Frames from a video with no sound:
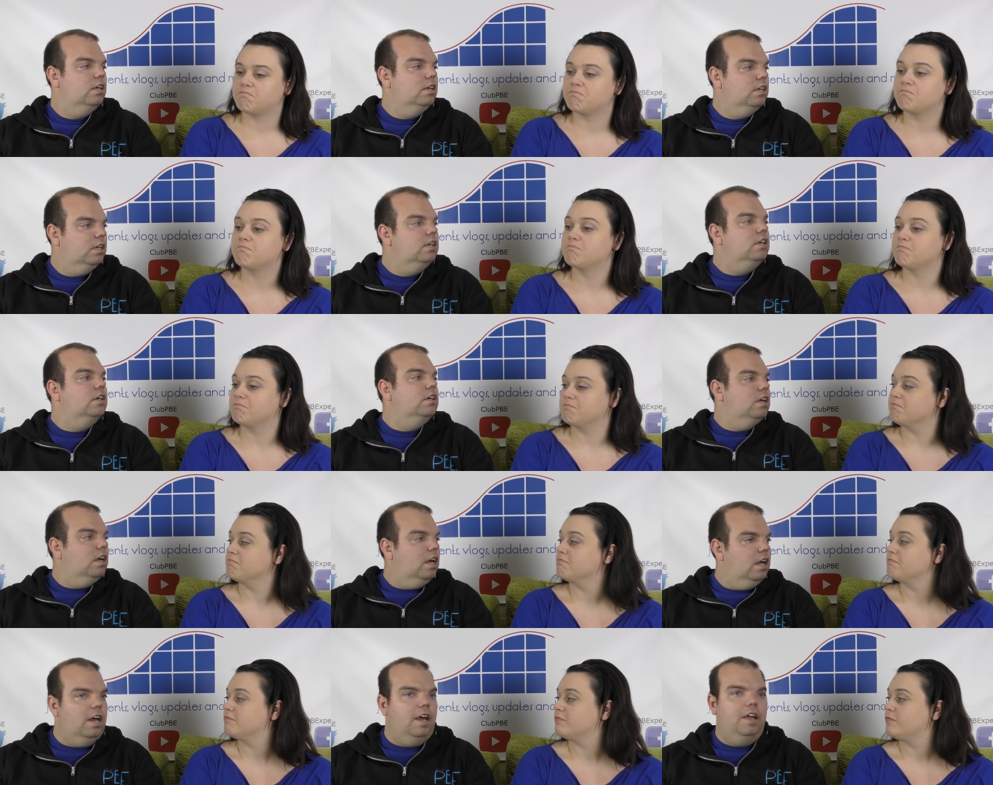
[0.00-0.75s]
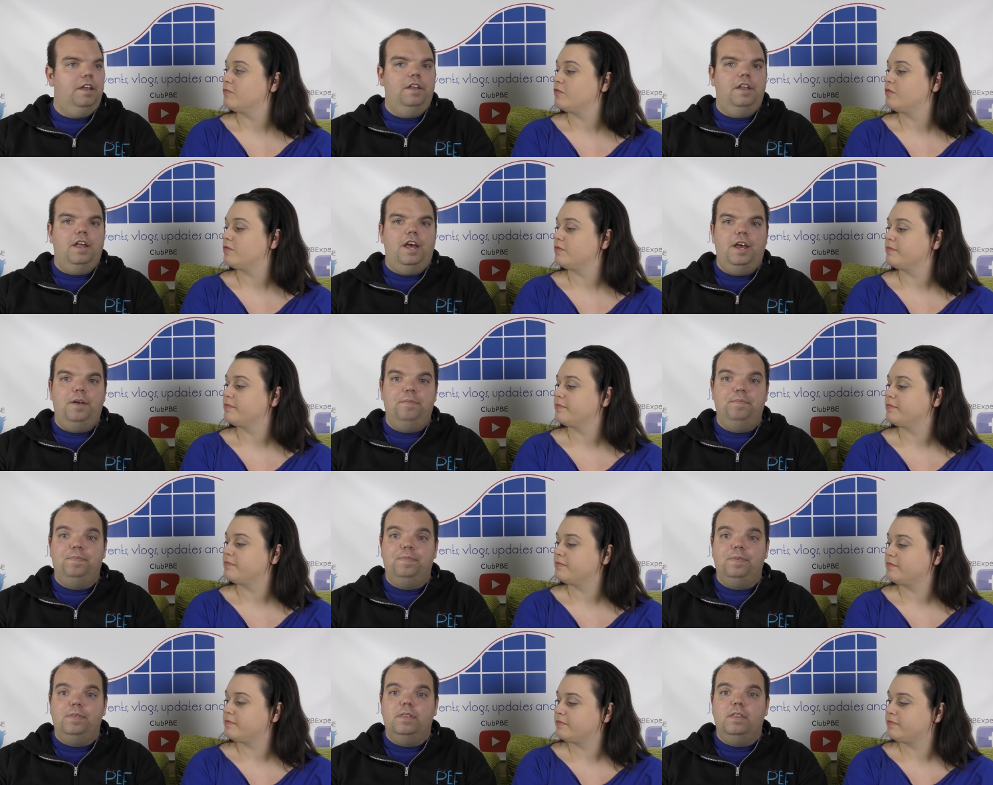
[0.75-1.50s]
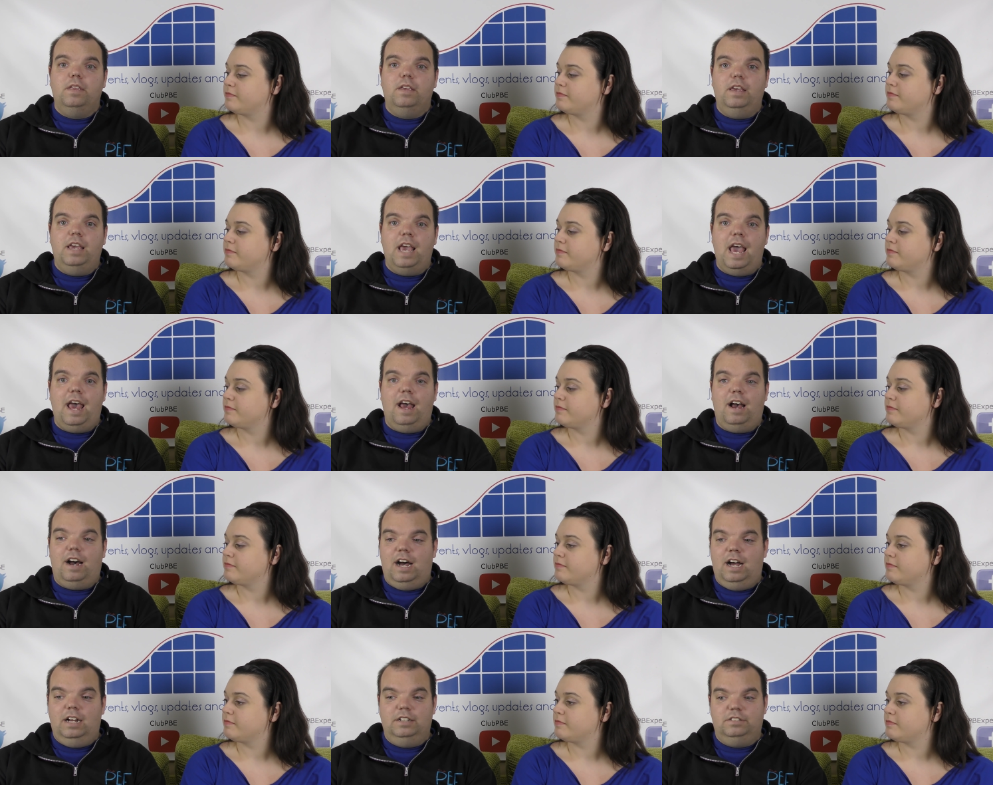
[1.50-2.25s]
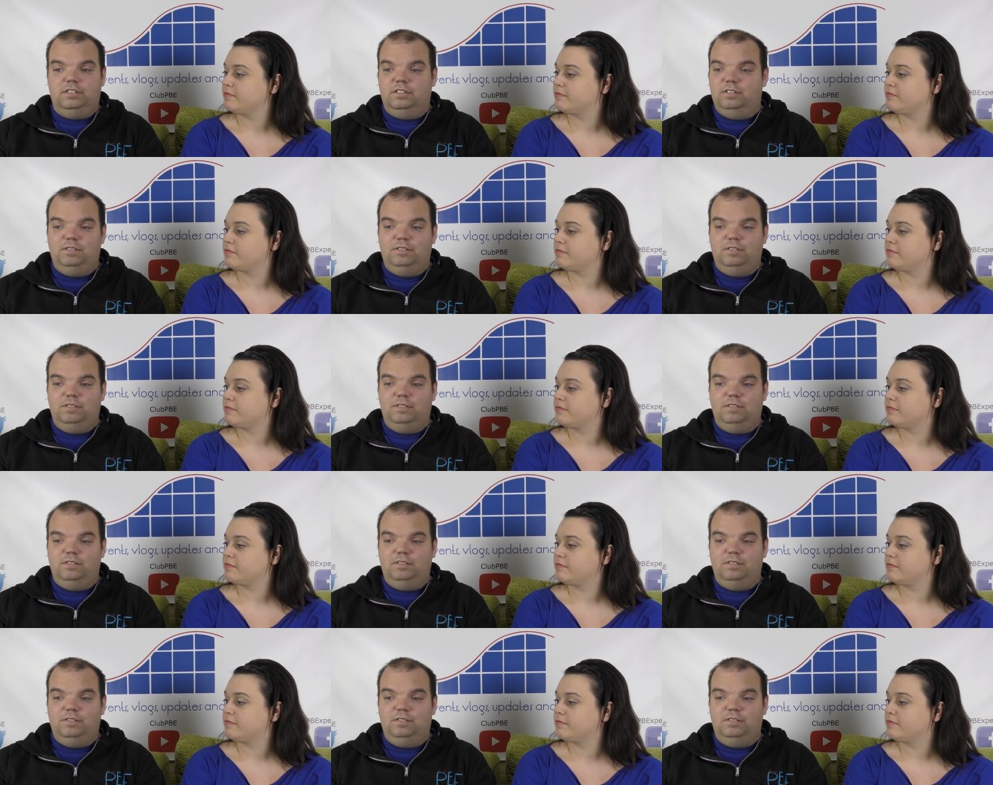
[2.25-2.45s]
Speaker 1: Mm. And um, yeah, I